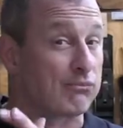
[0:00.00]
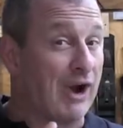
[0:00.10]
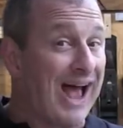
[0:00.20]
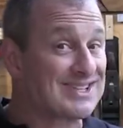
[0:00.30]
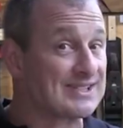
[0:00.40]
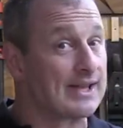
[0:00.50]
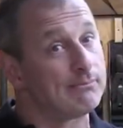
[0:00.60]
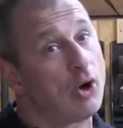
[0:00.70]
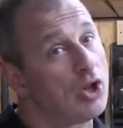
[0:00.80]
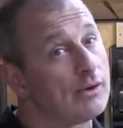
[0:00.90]
of brass
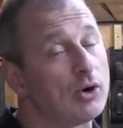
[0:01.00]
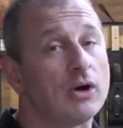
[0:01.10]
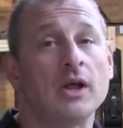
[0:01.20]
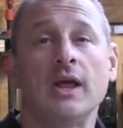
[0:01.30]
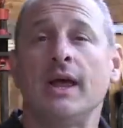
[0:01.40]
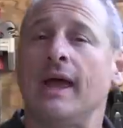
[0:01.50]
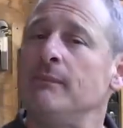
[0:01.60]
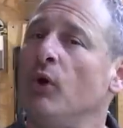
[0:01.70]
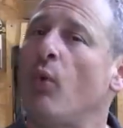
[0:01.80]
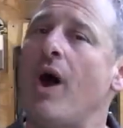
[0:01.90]
and polymer,
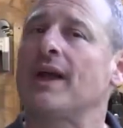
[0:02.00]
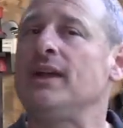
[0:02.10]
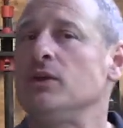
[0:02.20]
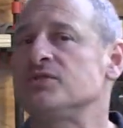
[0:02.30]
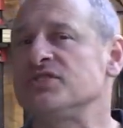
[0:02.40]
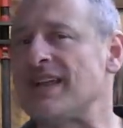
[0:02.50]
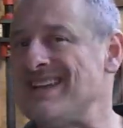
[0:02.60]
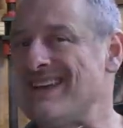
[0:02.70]
and Milwaukee uses a